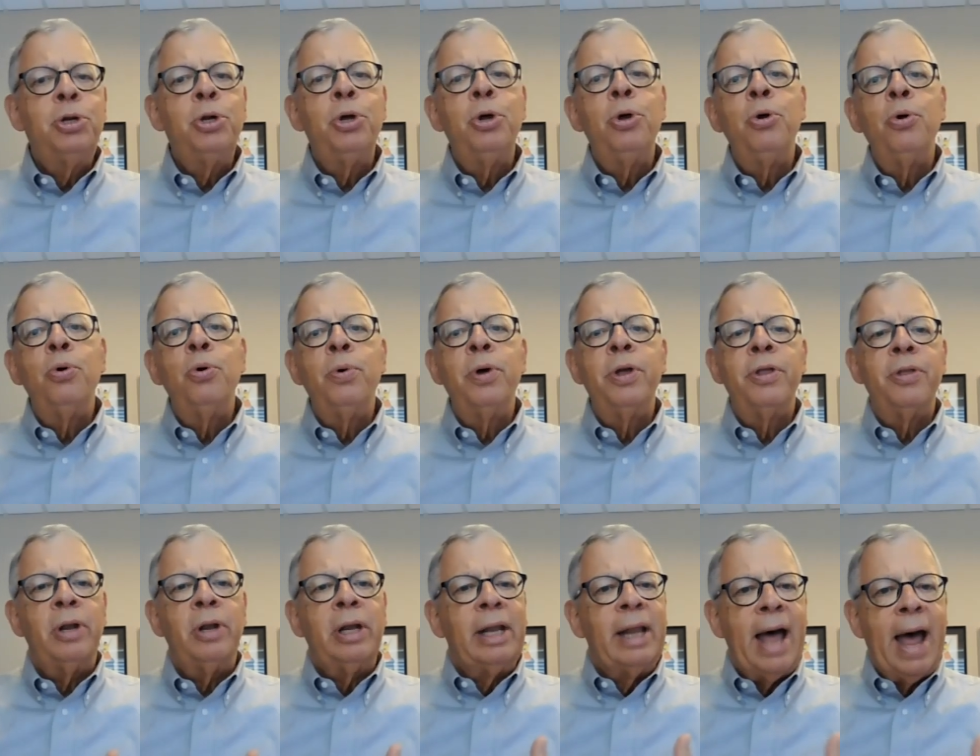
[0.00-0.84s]
do
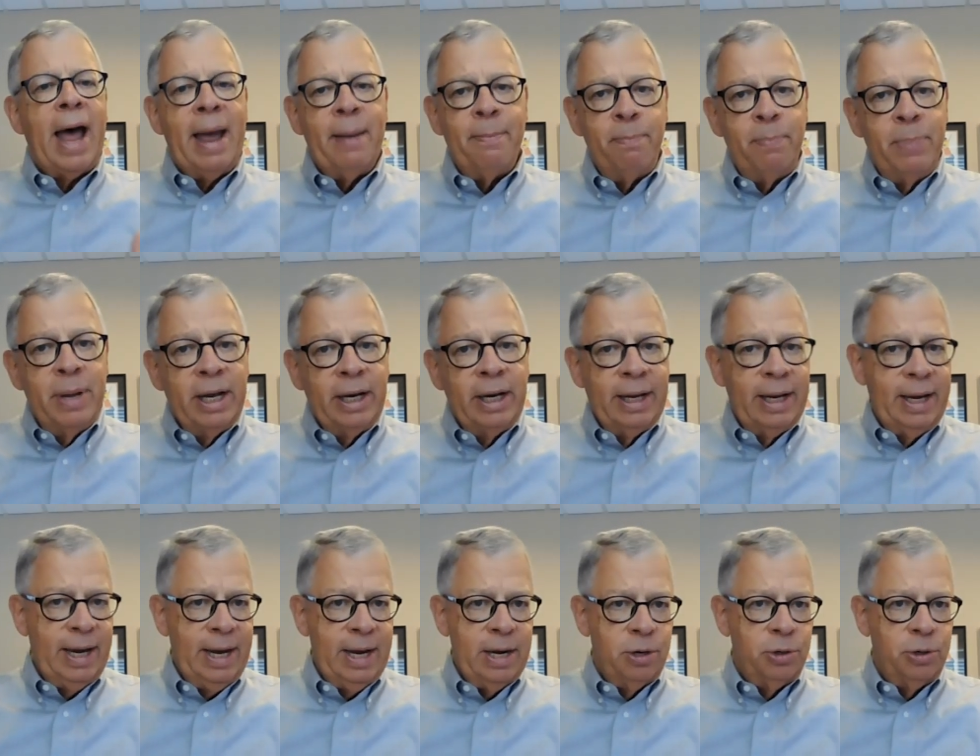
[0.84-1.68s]
with
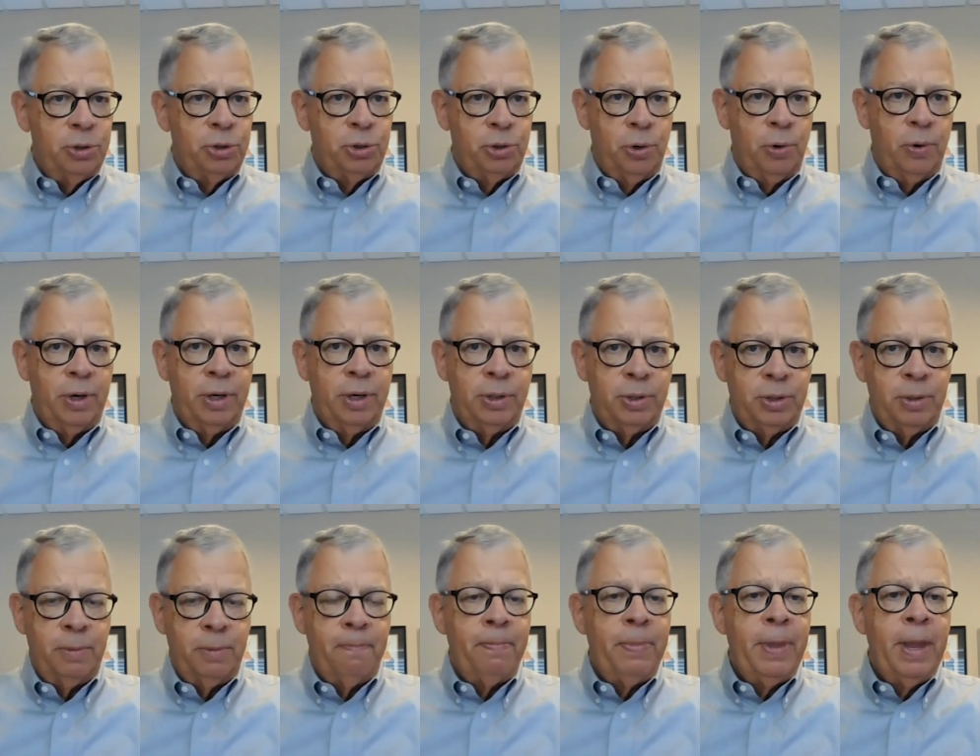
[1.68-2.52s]
liability
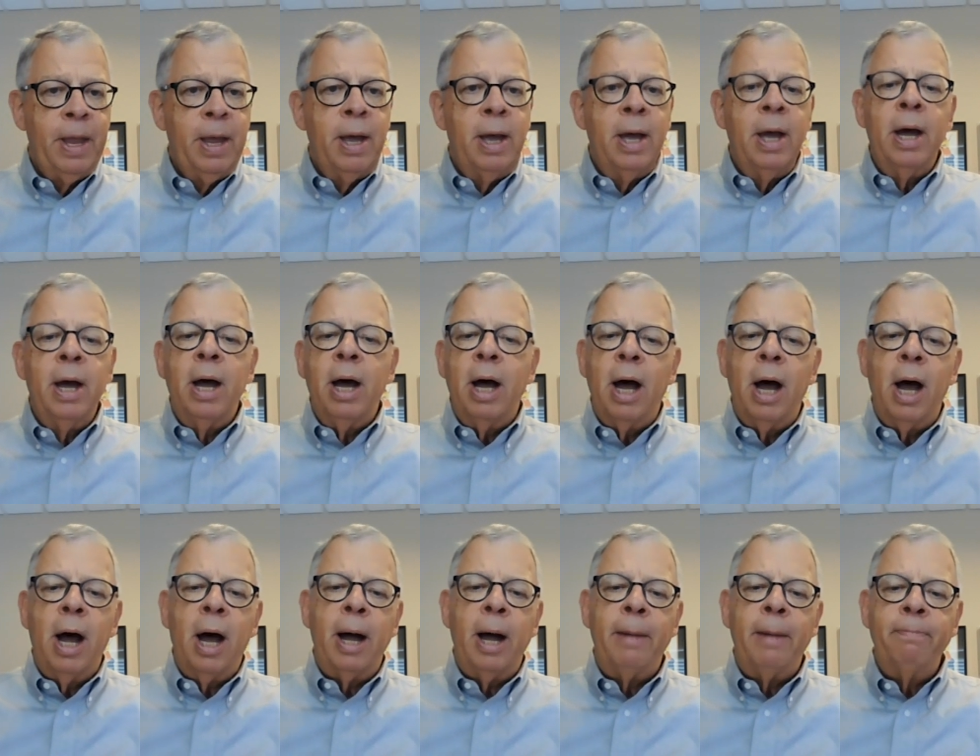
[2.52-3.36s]
insurance.
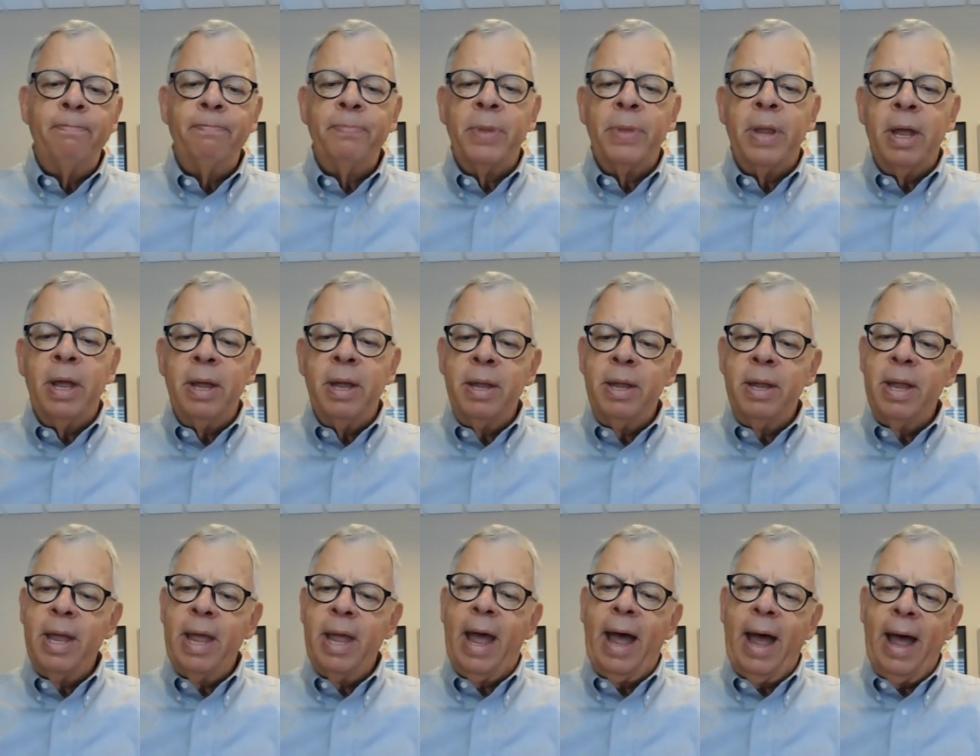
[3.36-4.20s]
Um,
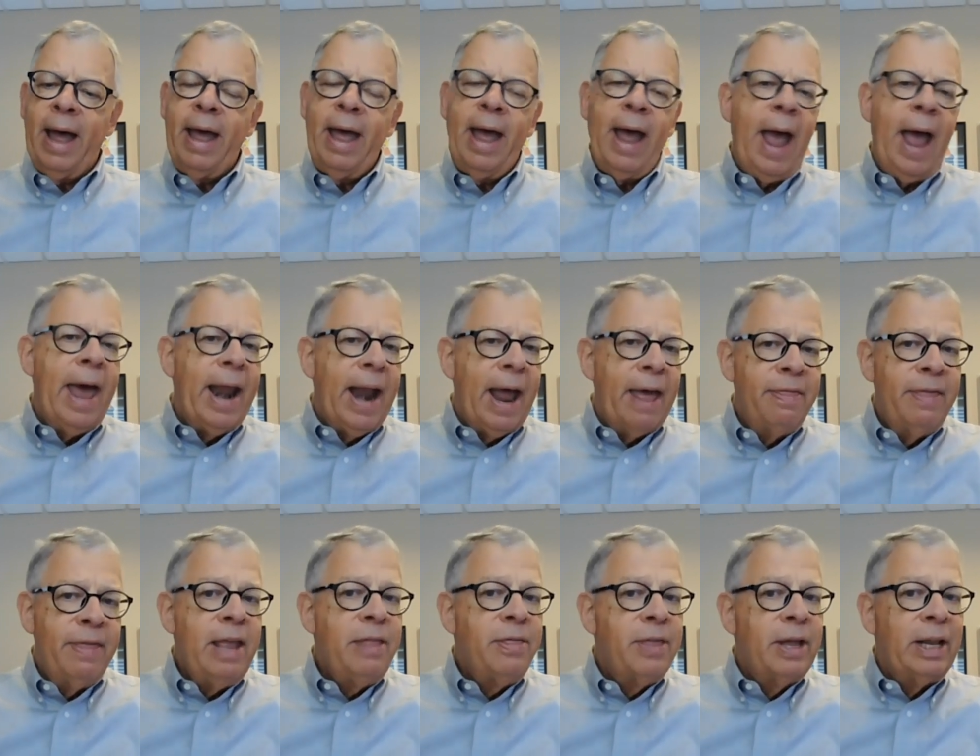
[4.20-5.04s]
uh, and I
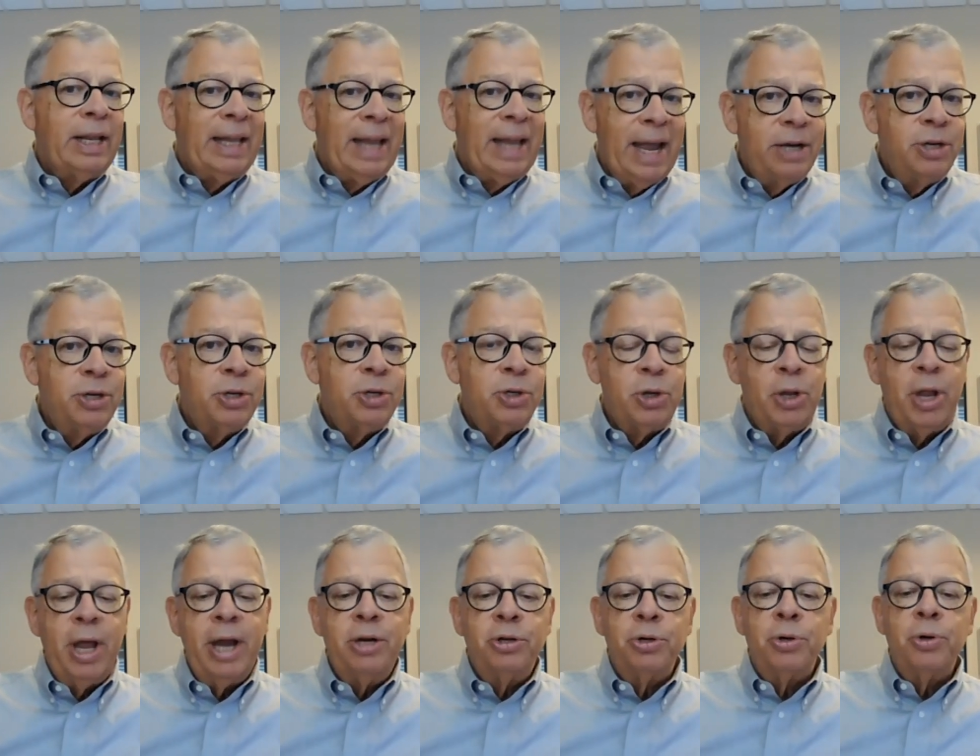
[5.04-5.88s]
think the
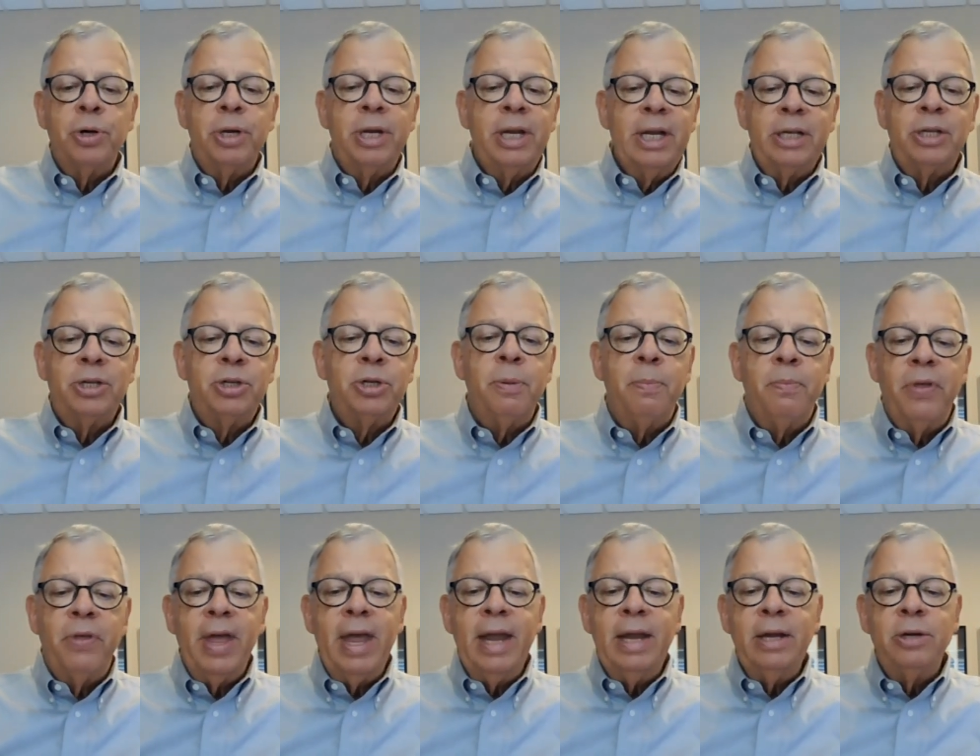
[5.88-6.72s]
legislature did
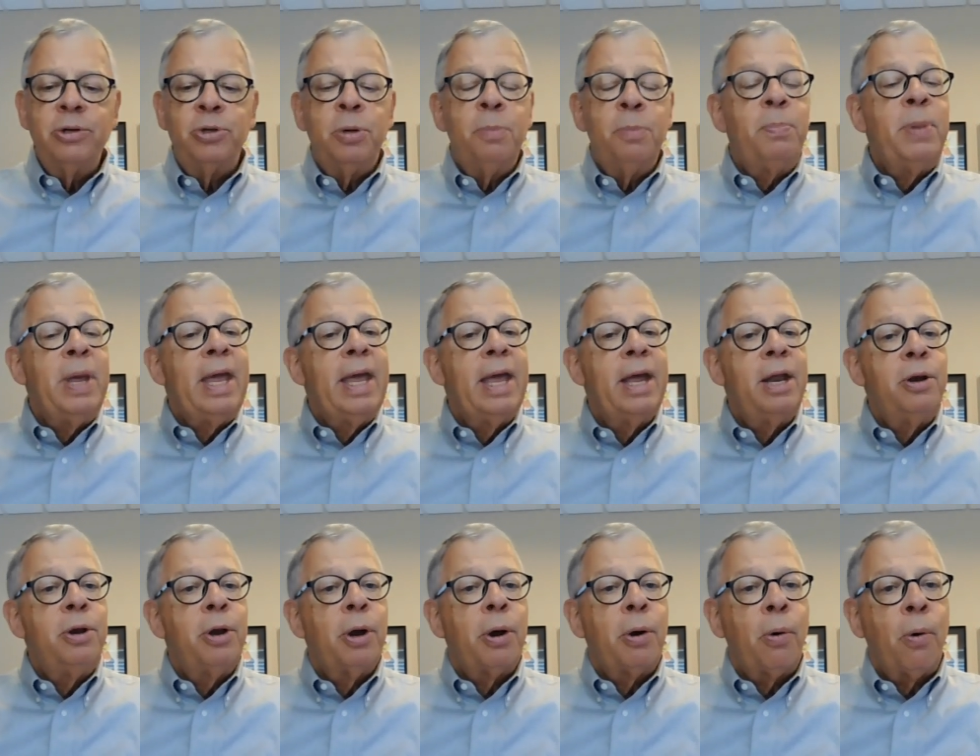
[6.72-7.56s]
some things to
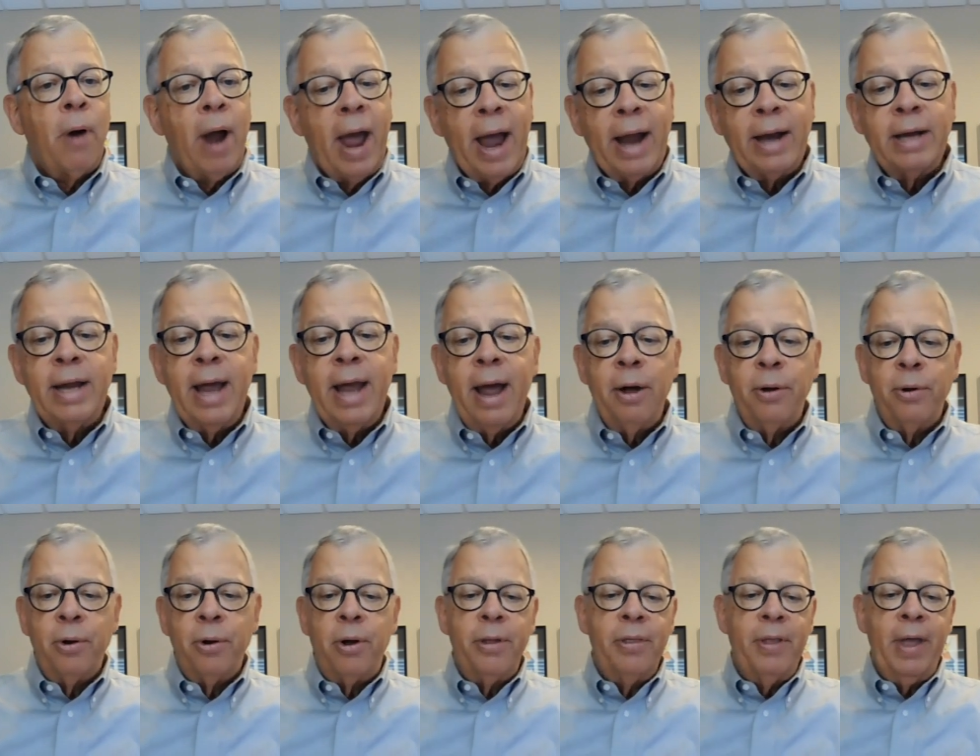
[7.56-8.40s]
begin to crack
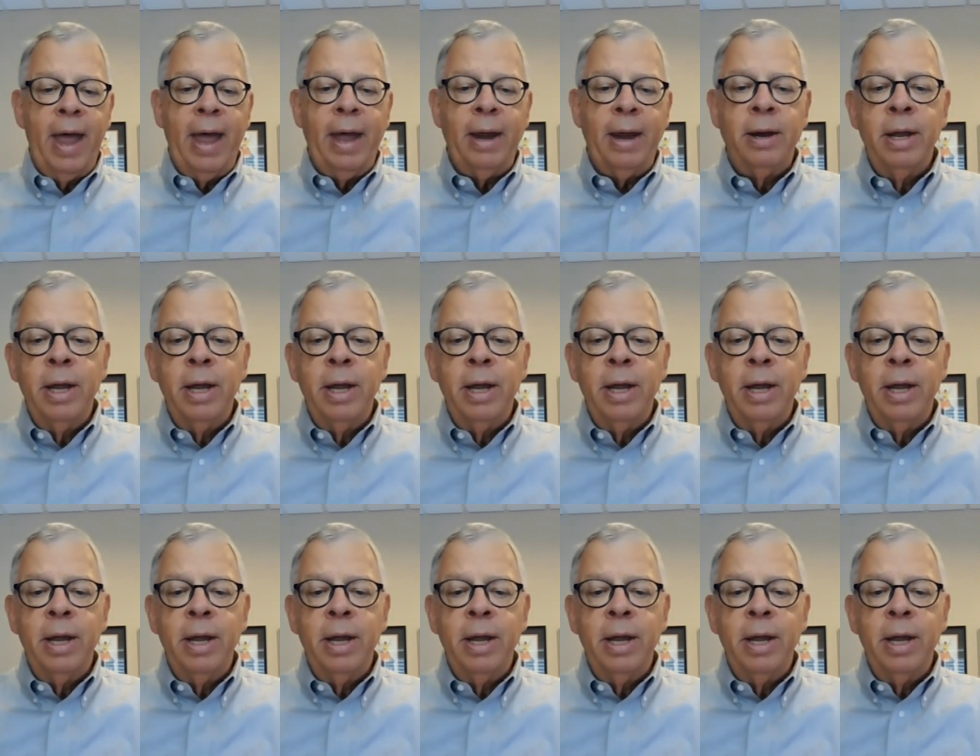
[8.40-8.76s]
down on that.